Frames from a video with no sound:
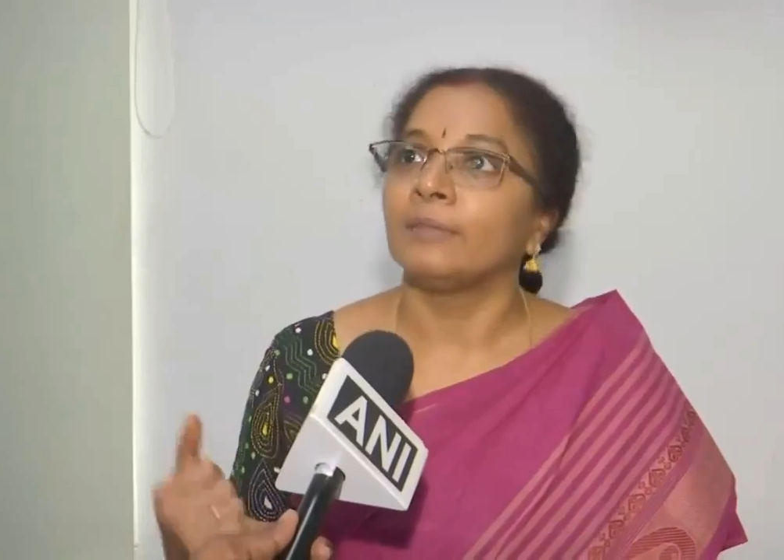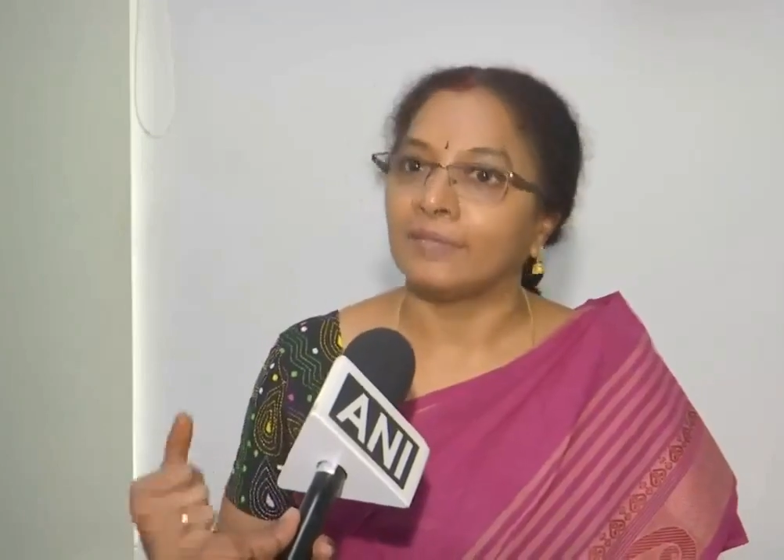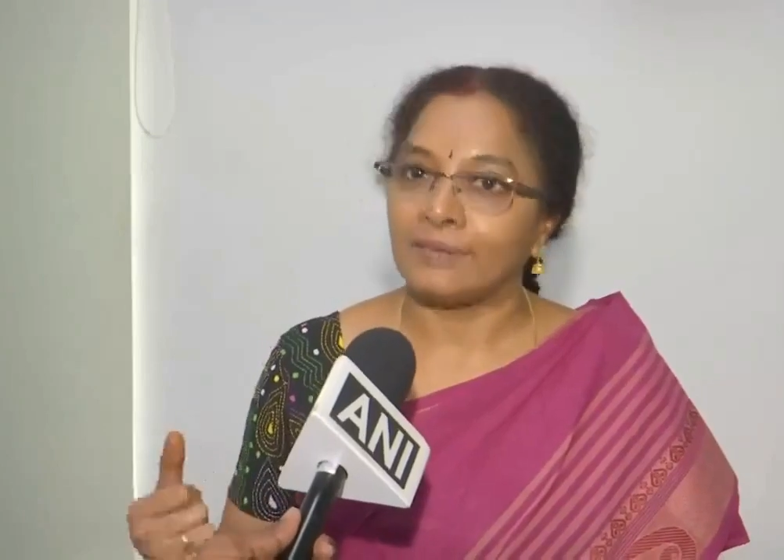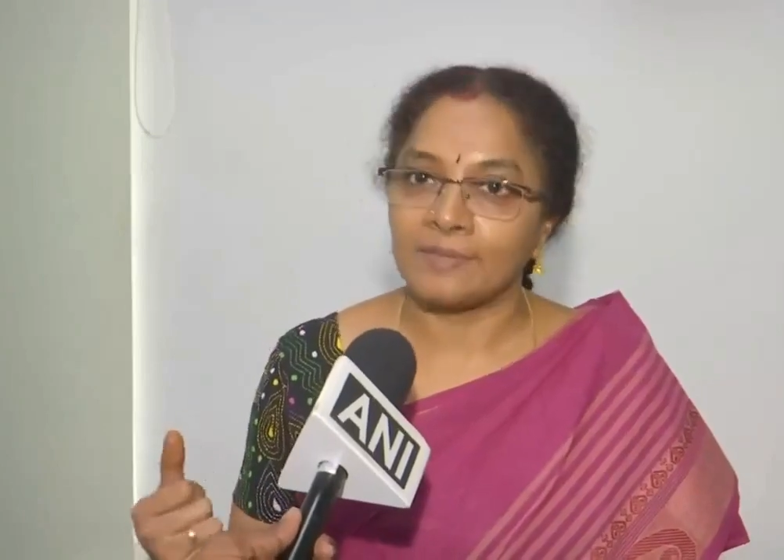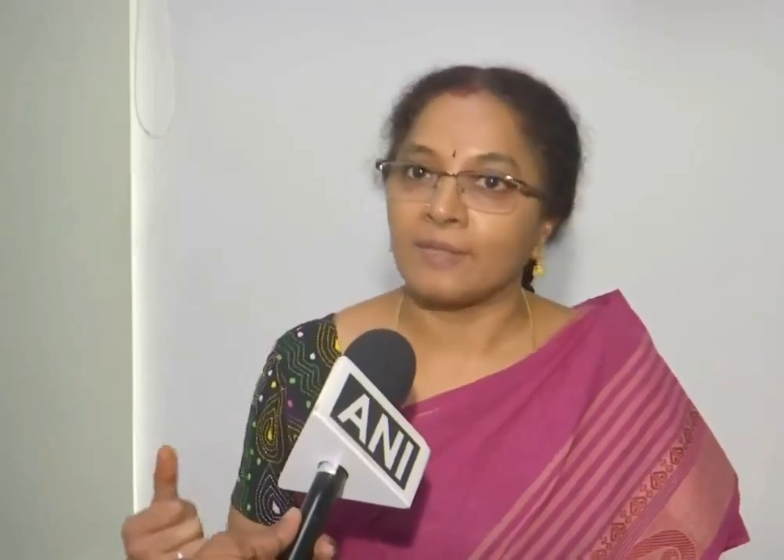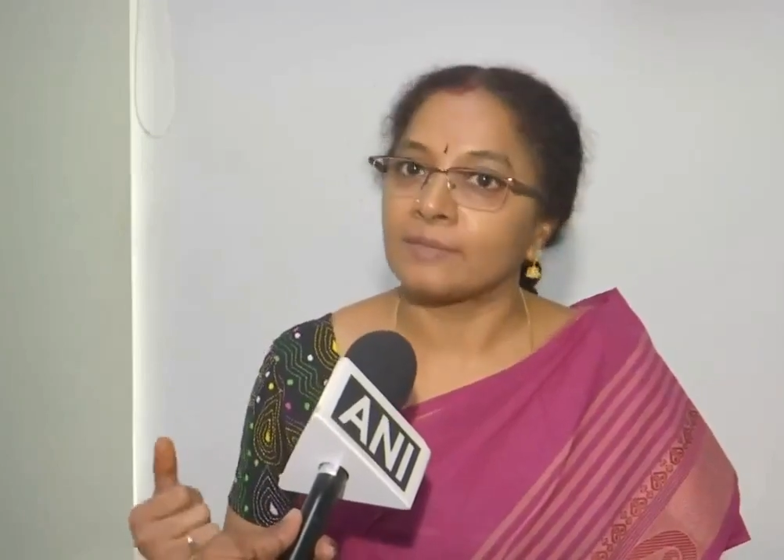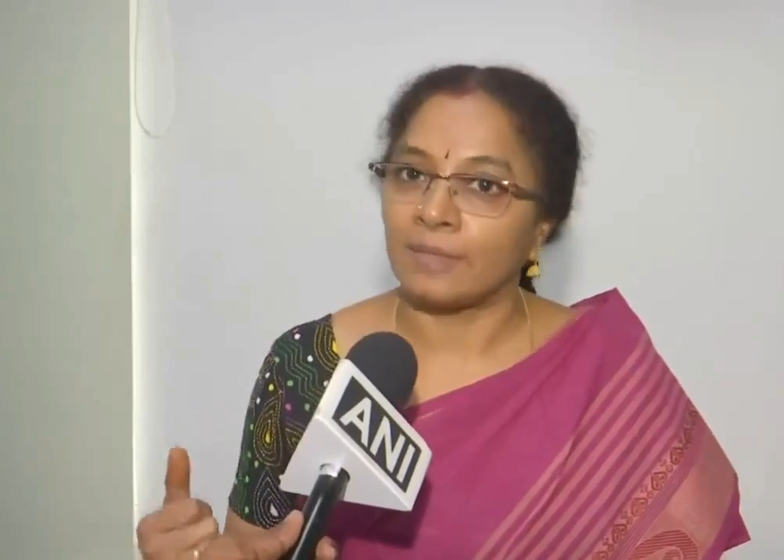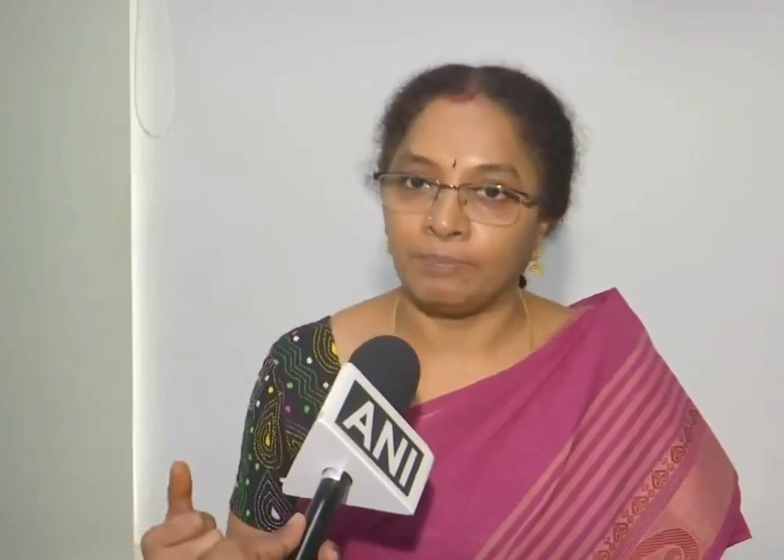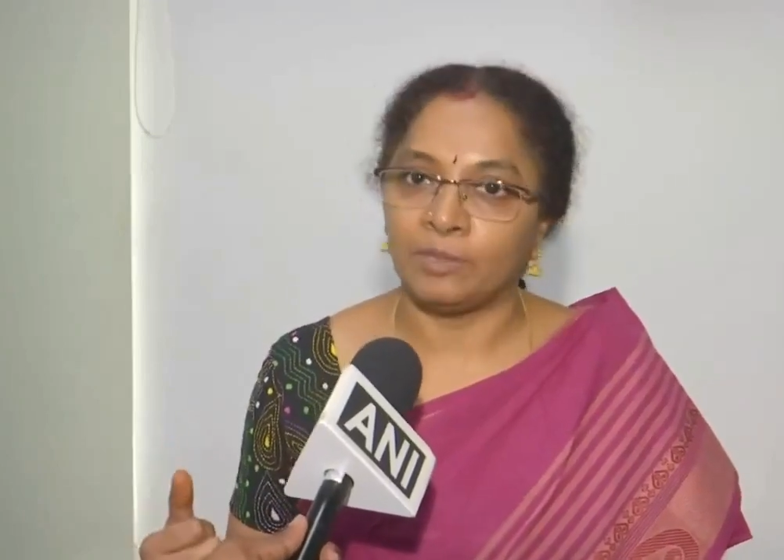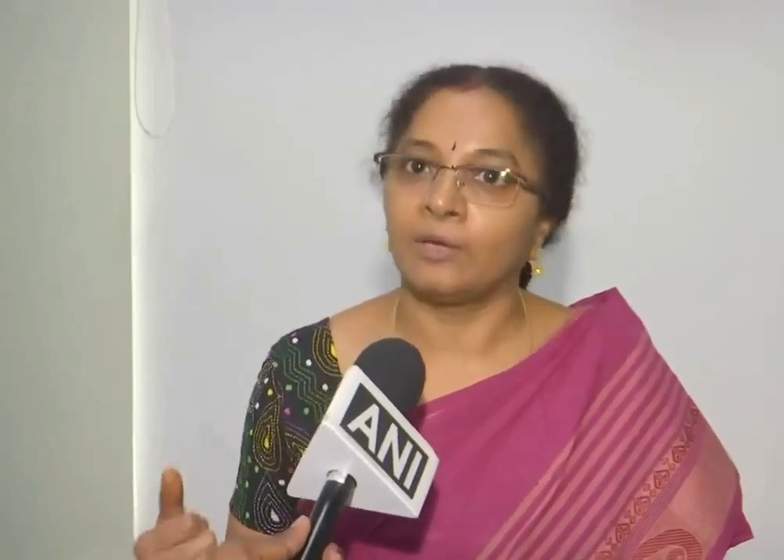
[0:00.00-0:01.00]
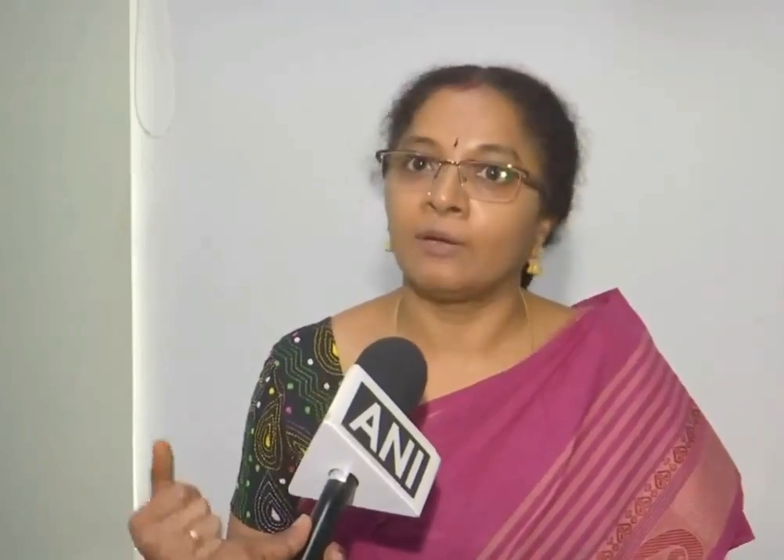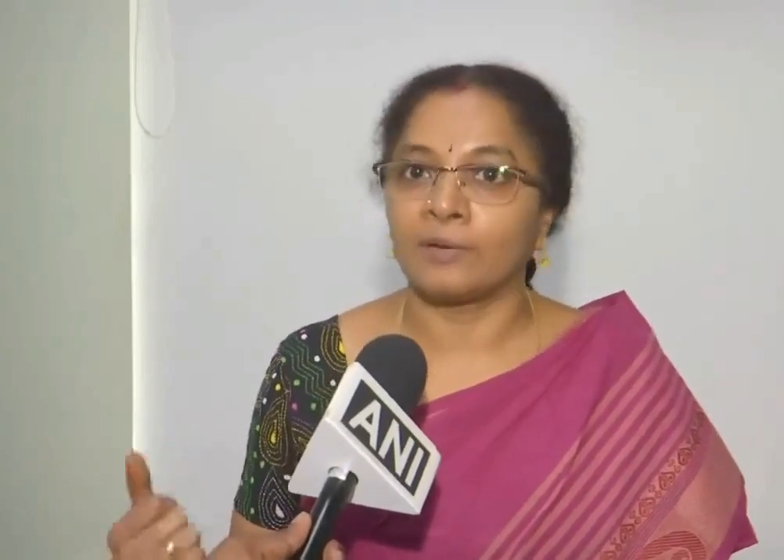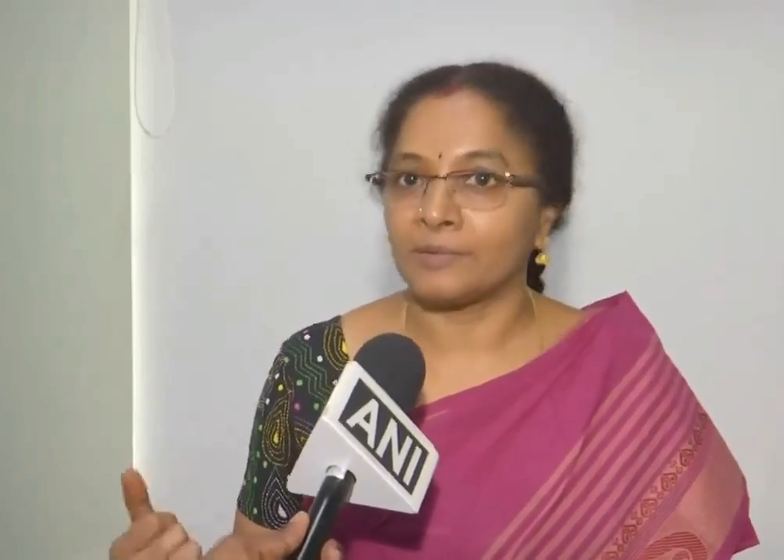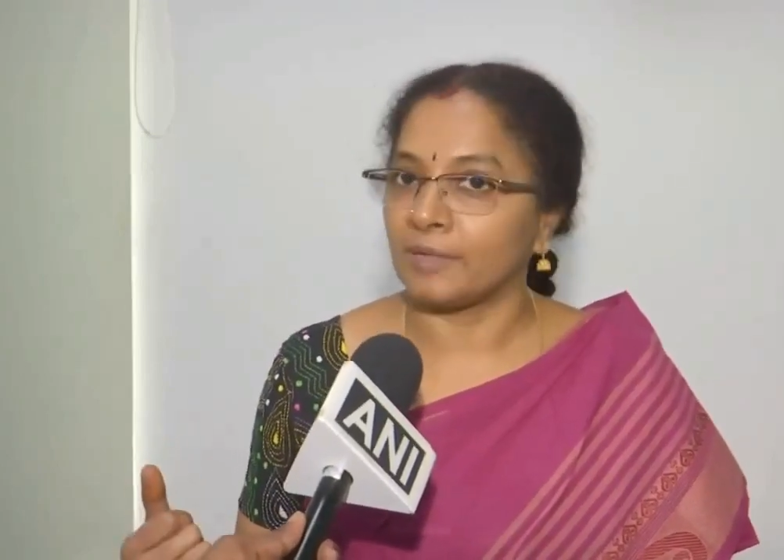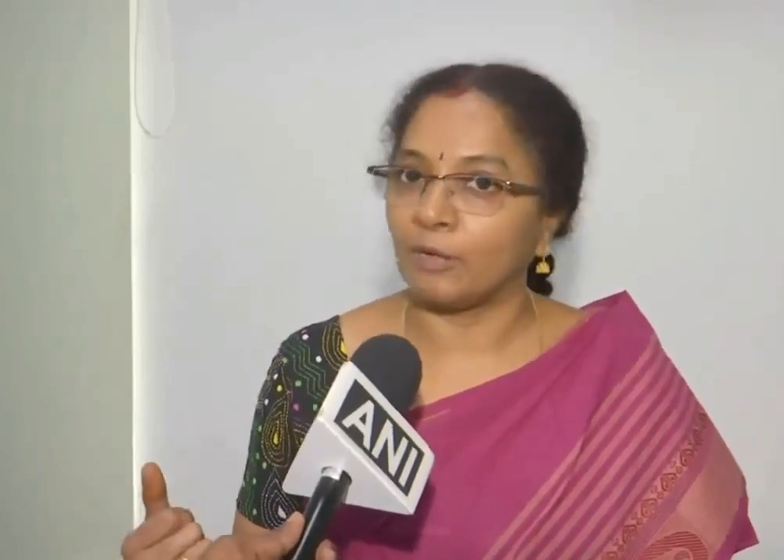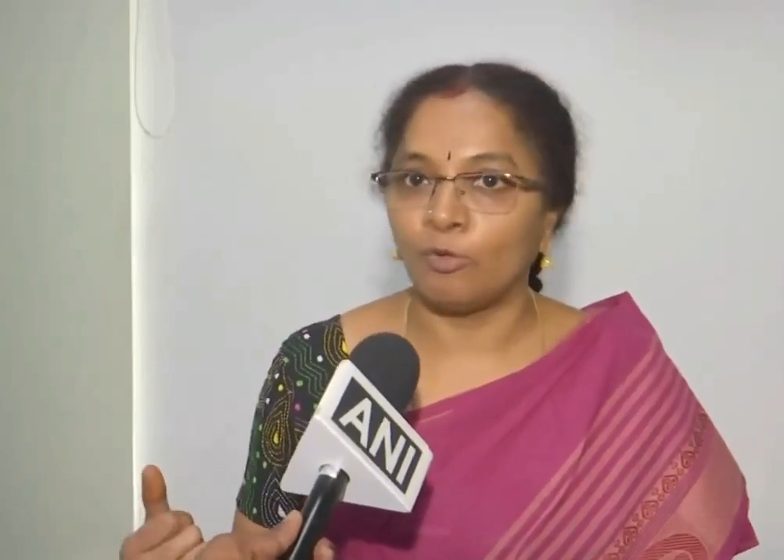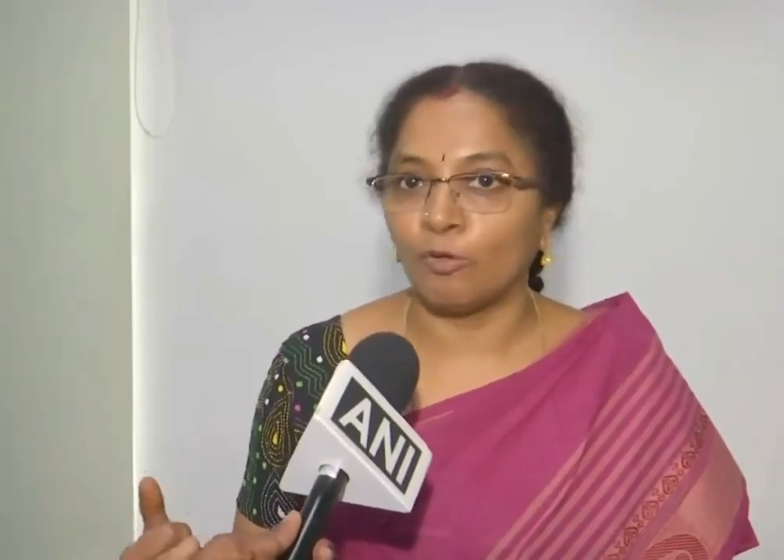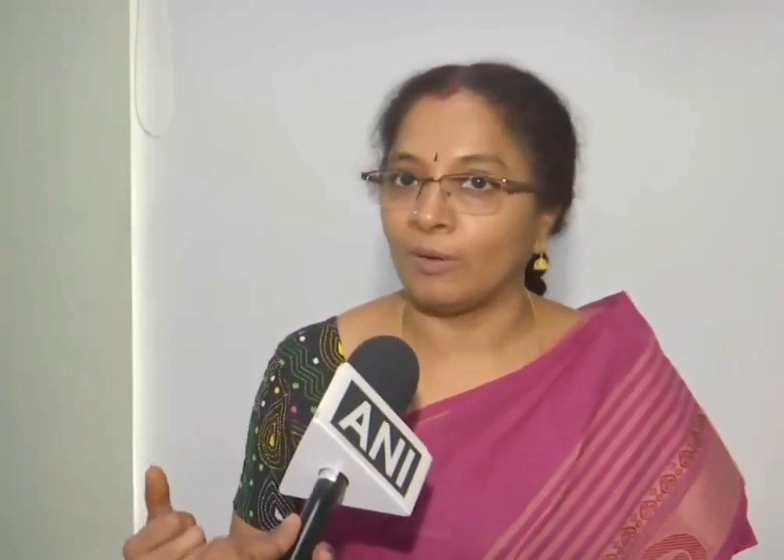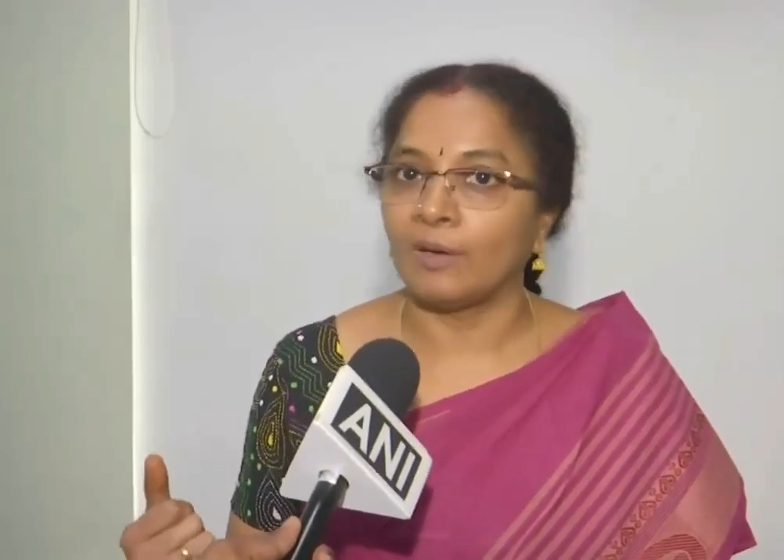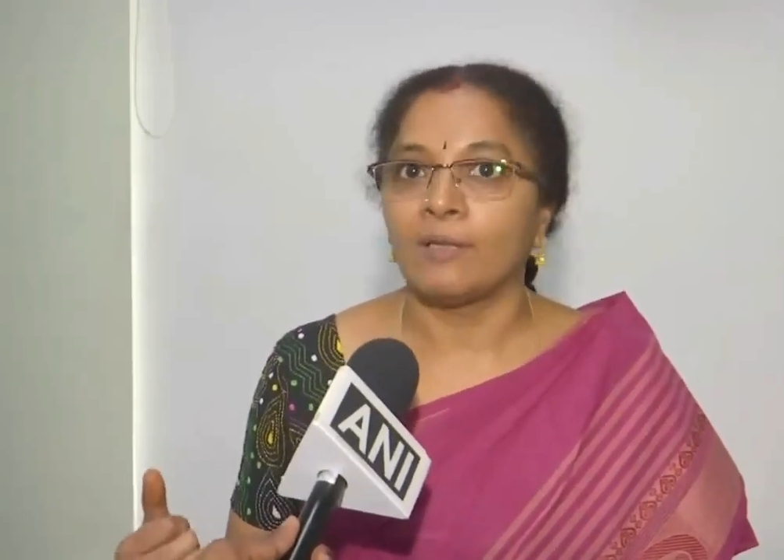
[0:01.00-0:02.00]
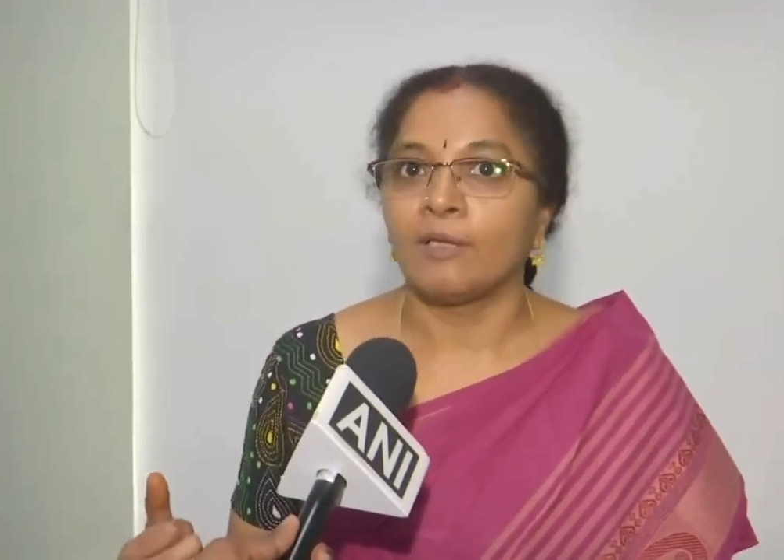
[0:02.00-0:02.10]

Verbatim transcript: that is the scepter or Sengol.